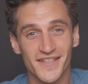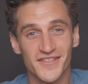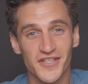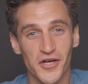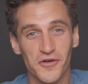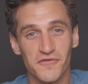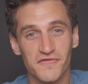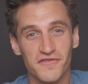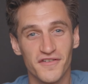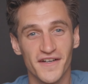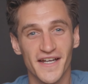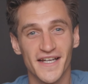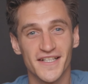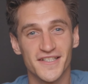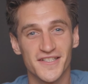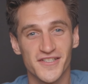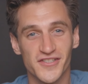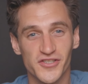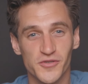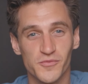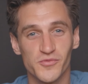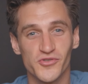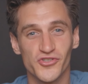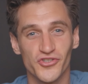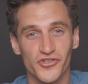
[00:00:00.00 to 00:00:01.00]
don't forget to
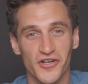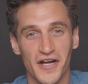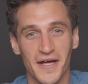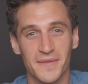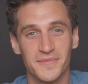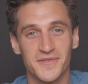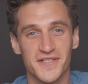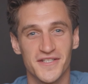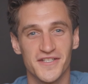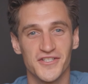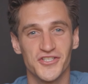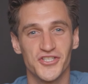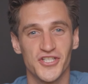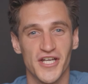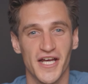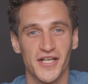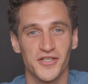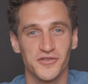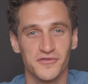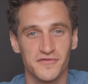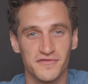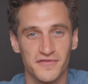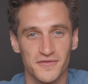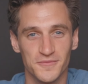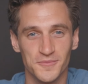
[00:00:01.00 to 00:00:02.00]
subscribe to the
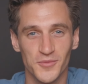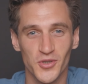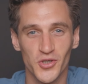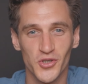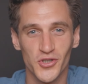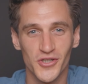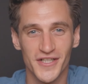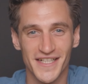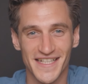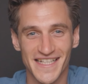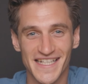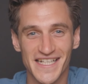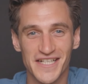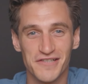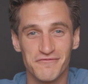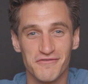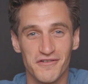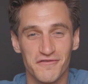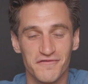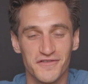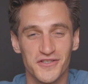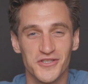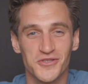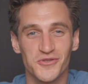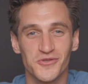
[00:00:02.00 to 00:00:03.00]
channel for more gear
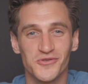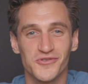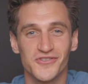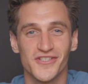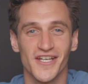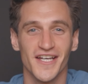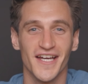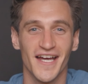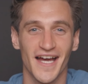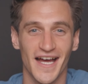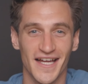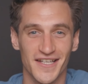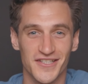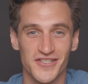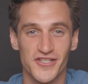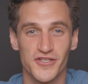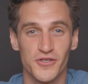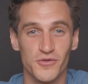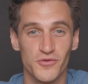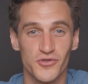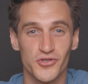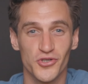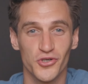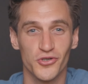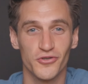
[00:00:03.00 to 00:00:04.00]
reviews and
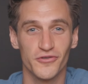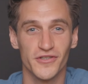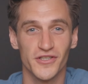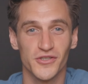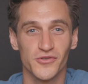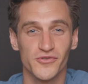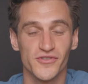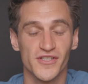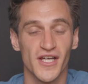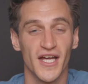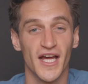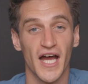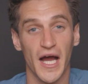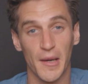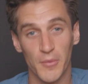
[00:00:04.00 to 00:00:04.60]
tutorials.